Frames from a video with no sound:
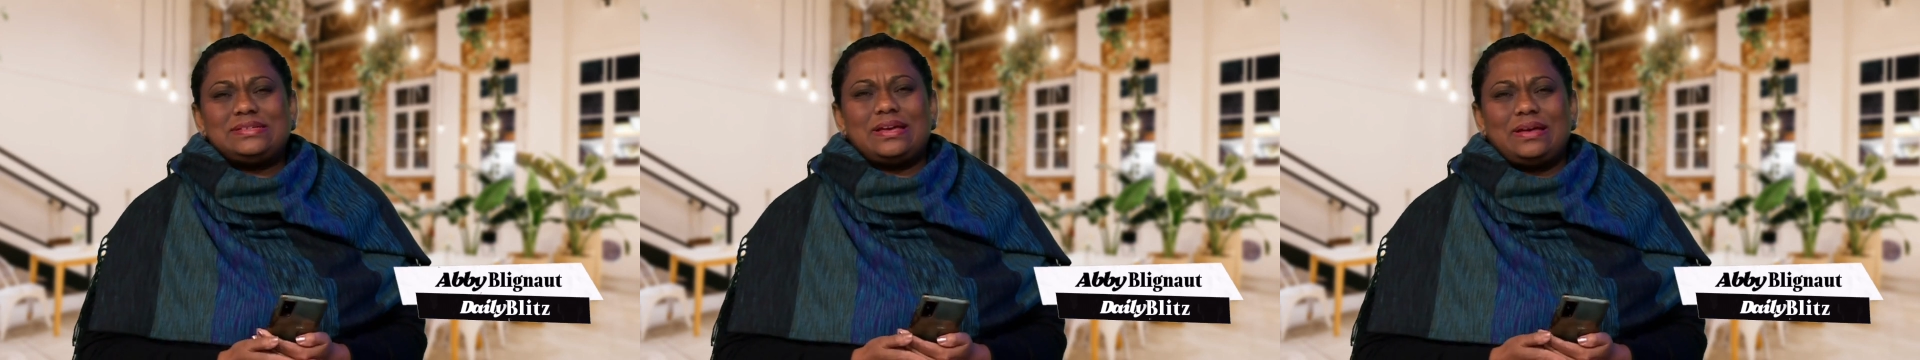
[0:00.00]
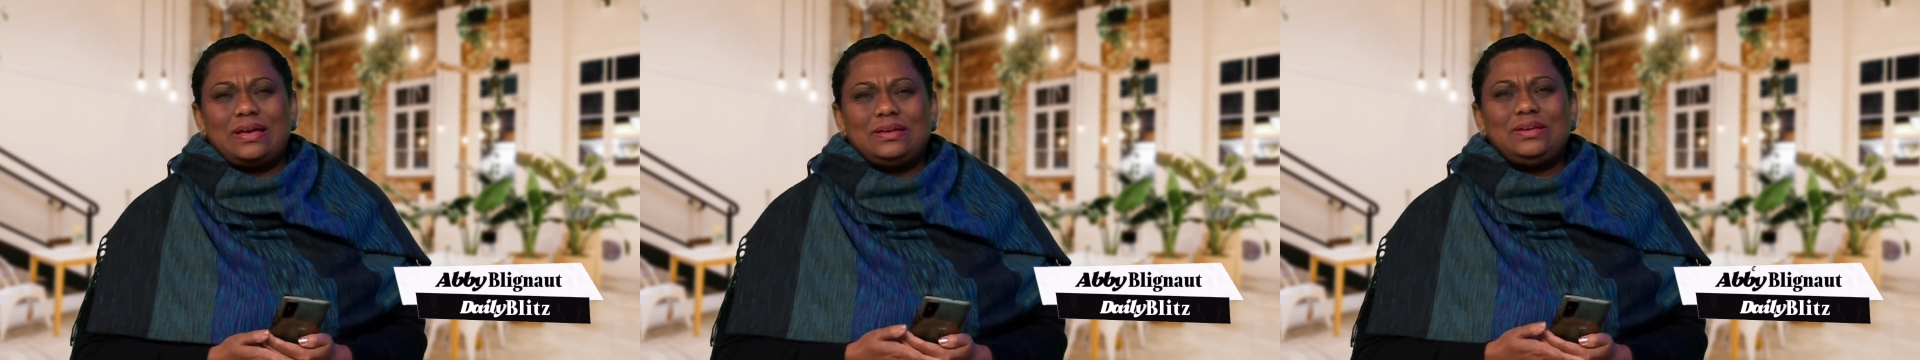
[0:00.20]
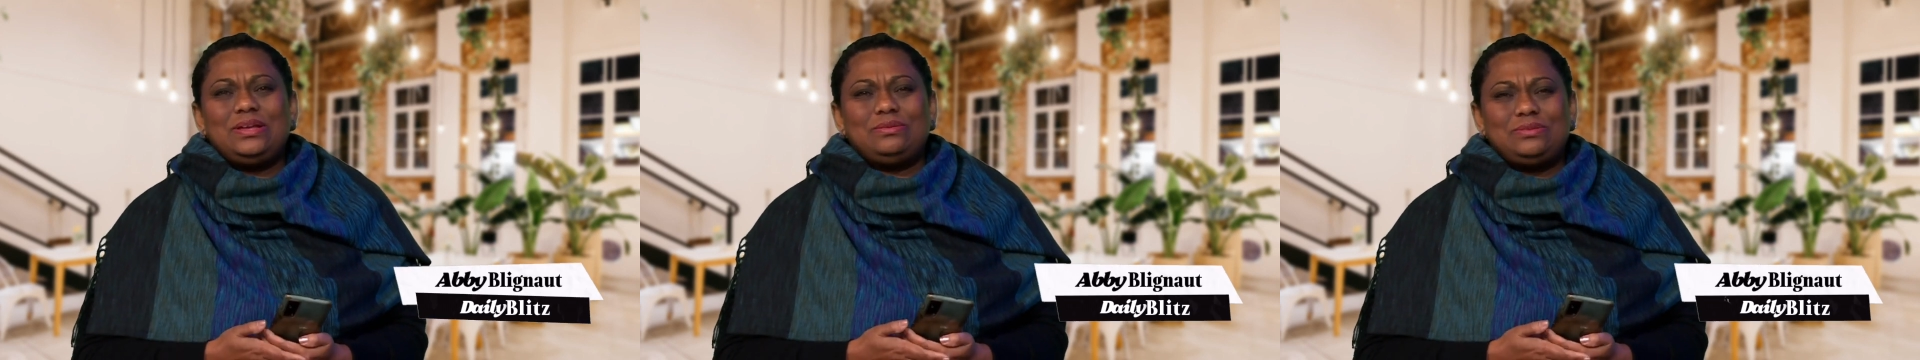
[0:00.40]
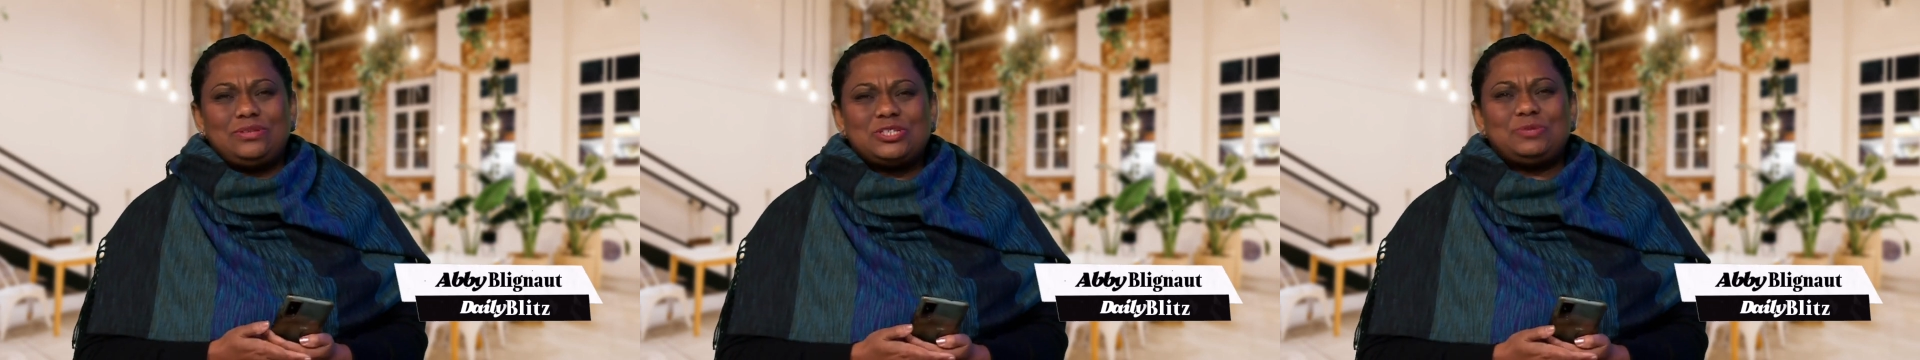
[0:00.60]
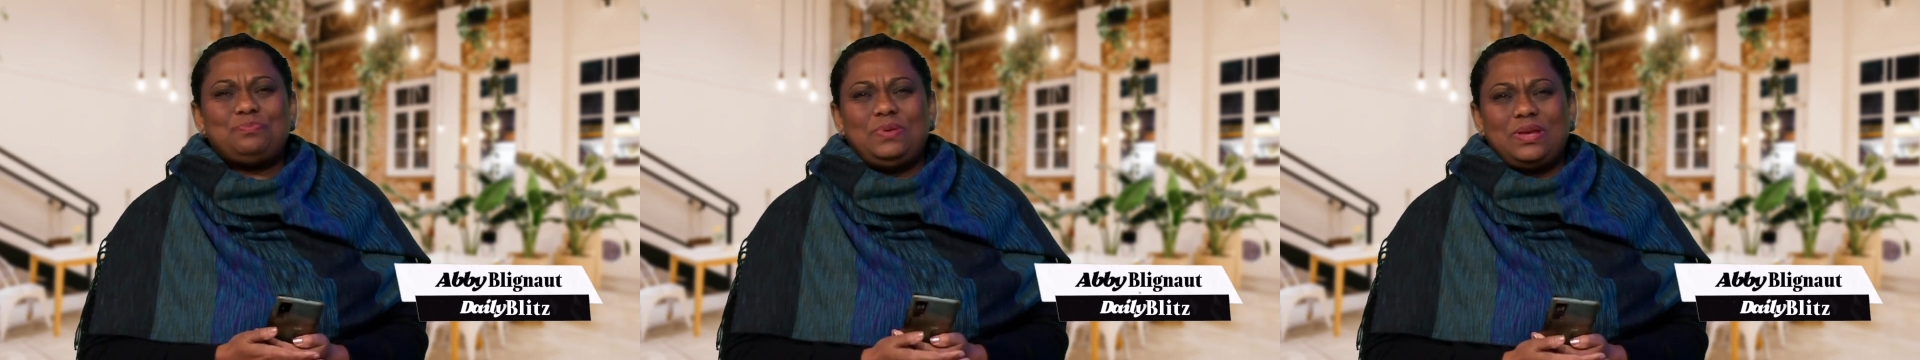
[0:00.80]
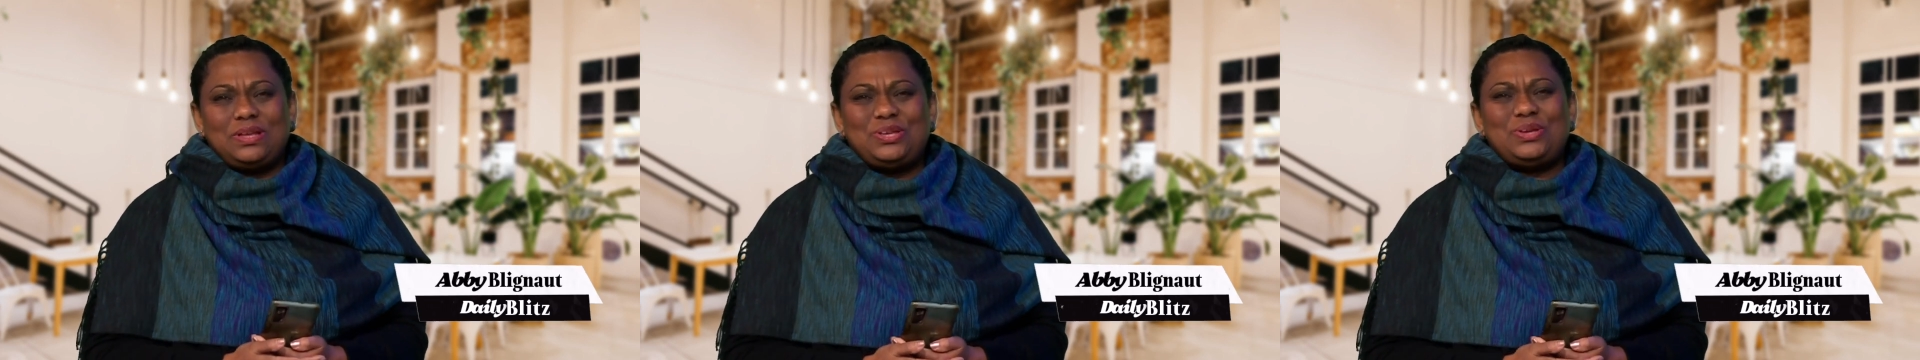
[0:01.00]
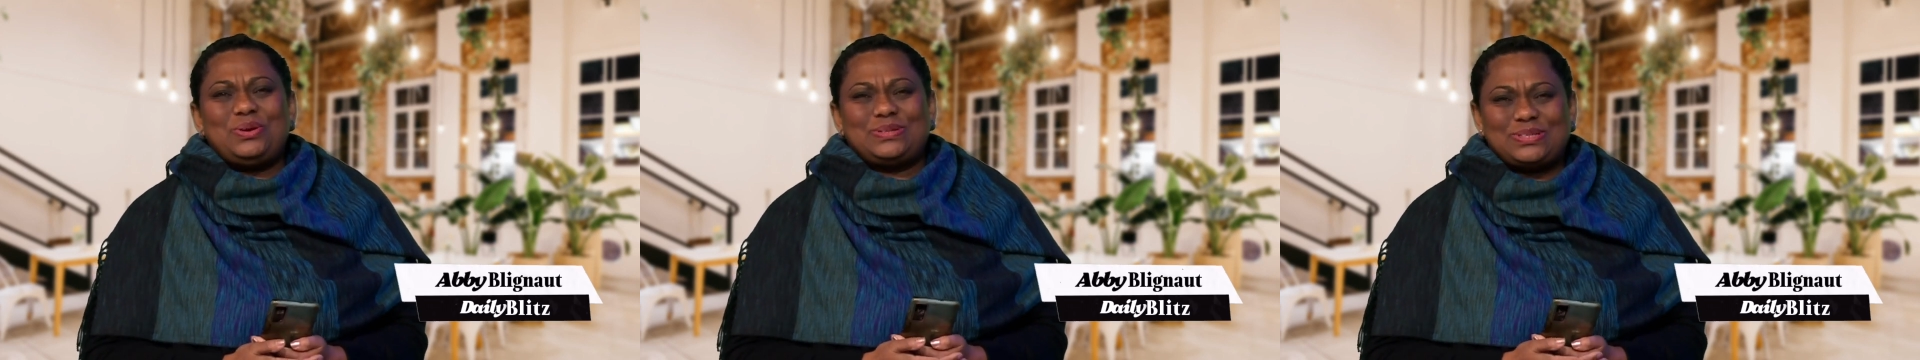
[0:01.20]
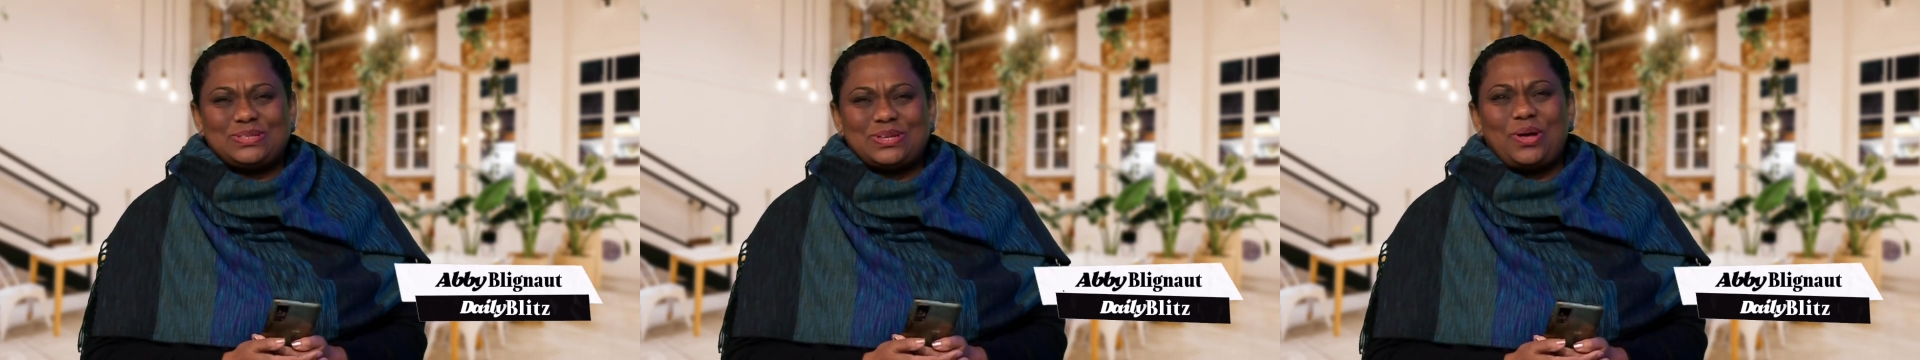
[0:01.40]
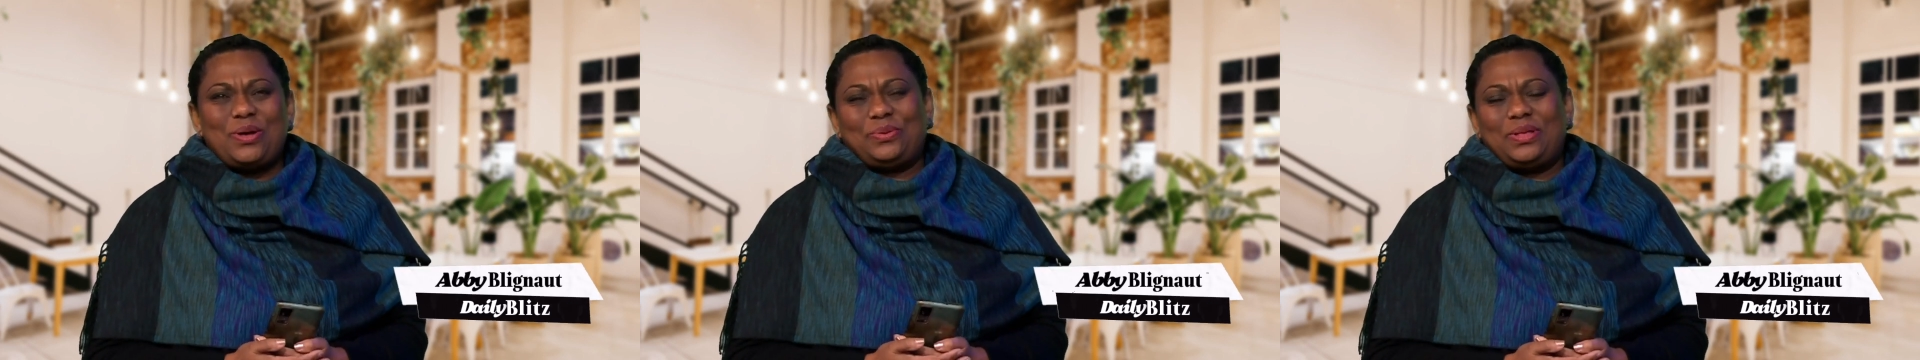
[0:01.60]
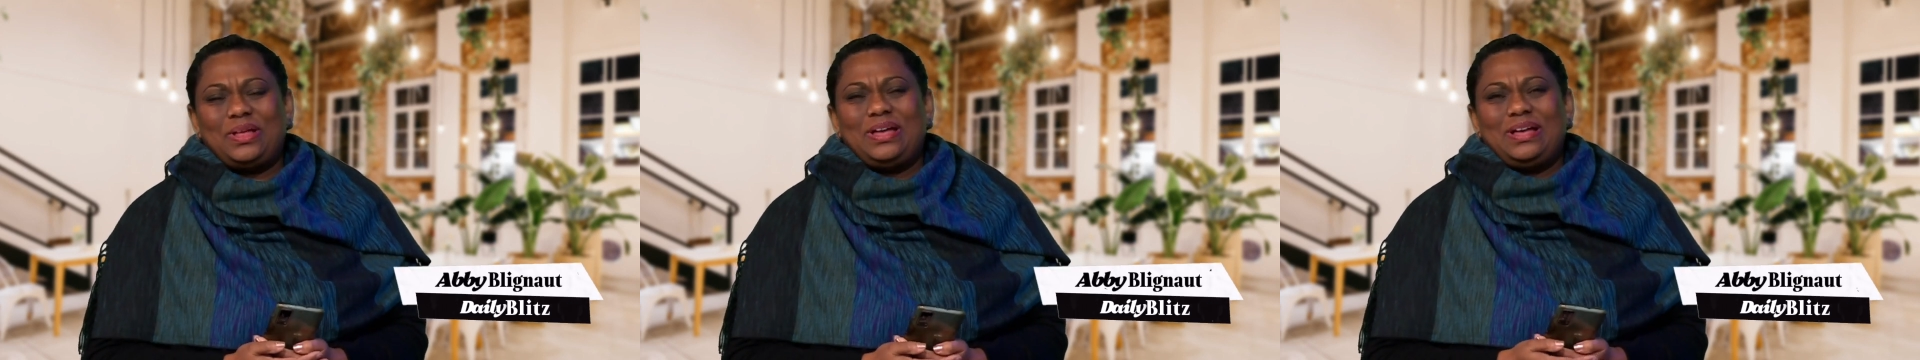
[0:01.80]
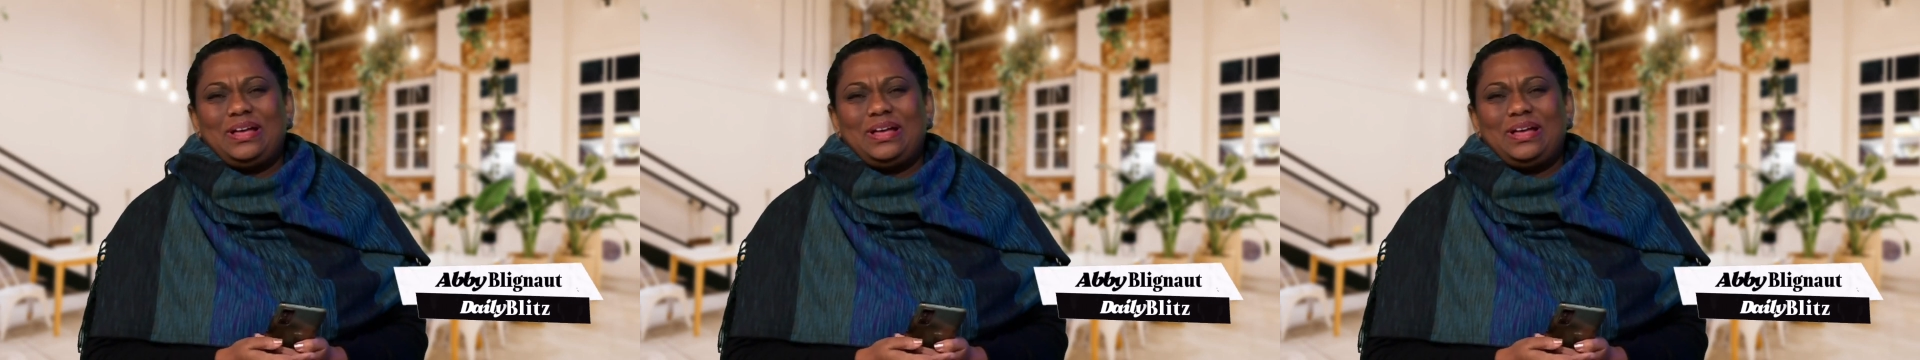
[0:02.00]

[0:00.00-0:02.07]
you know, to speak to your soul